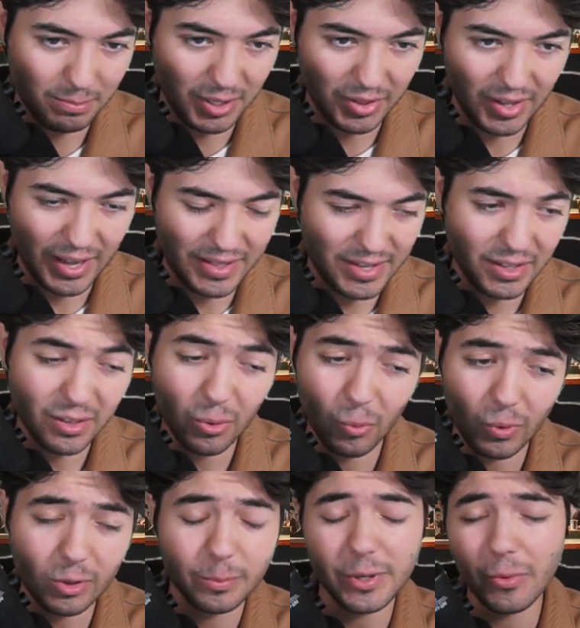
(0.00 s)
but I think there
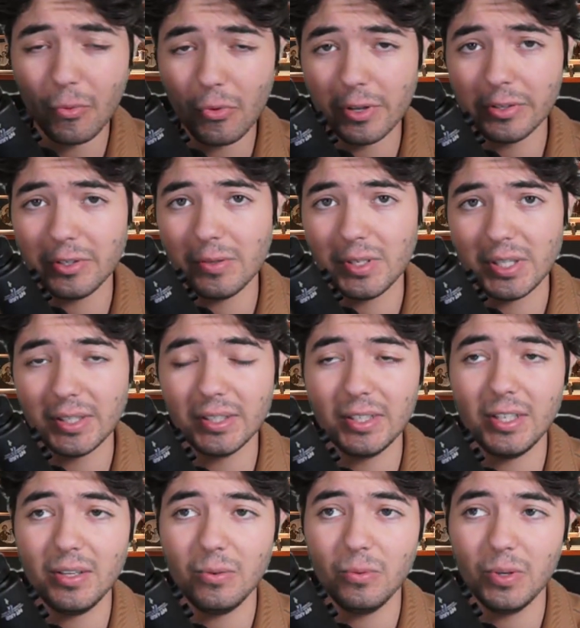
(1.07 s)
will be real
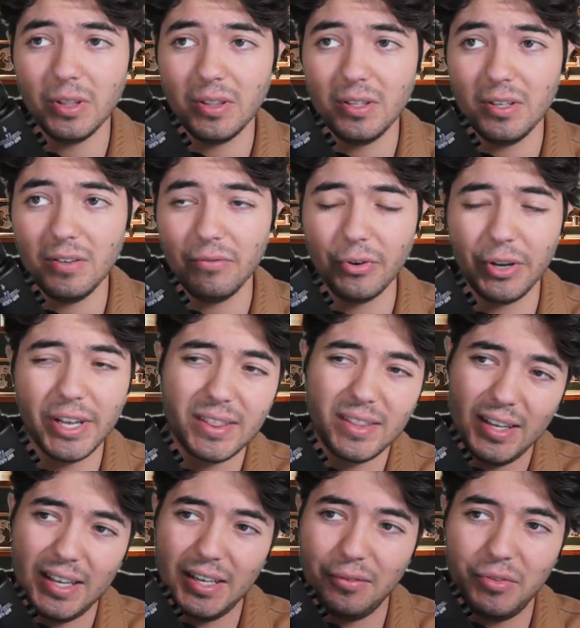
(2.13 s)
utility with forget the
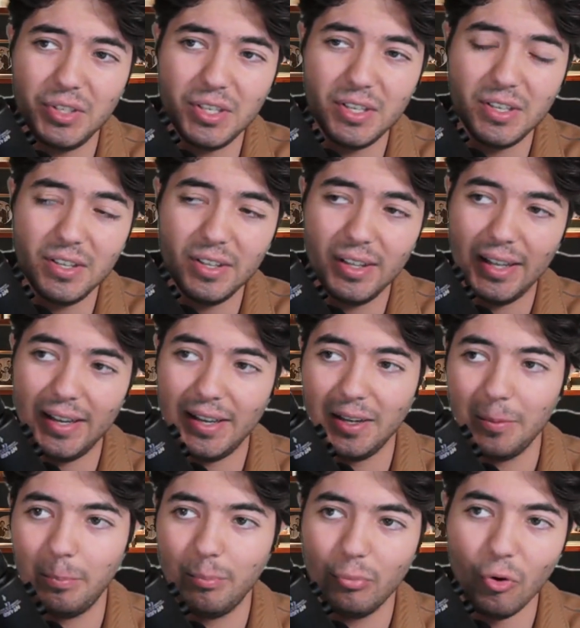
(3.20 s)
NFT like
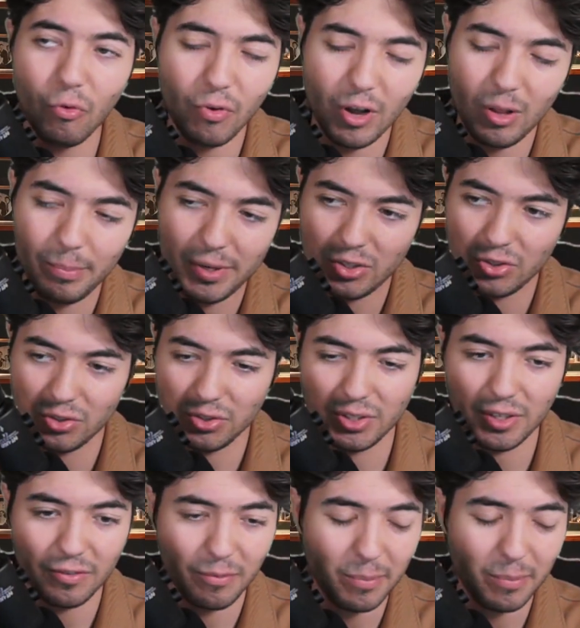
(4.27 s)
profile picture stuff,